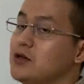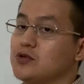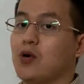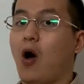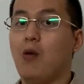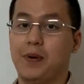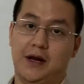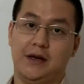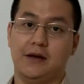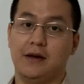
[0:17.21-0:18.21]
to
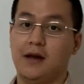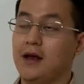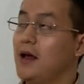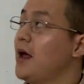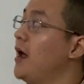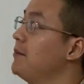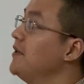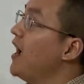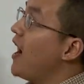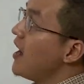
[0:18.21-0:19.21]
open. And
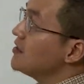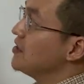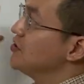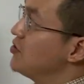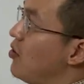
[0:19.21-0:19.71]
behind this